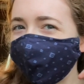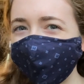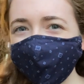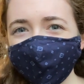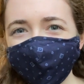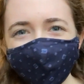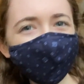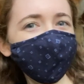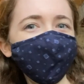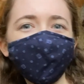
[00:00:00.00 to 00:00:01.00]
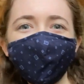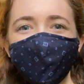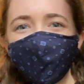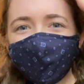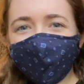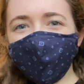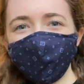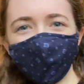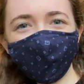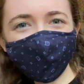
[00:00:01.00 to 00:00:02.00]
light really emphasizes how
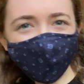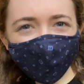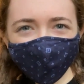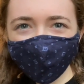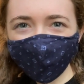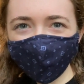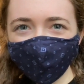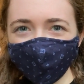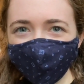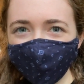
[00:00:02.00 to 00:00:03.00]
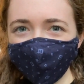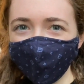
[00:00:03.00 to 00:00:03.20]
much my hair is frizzing out.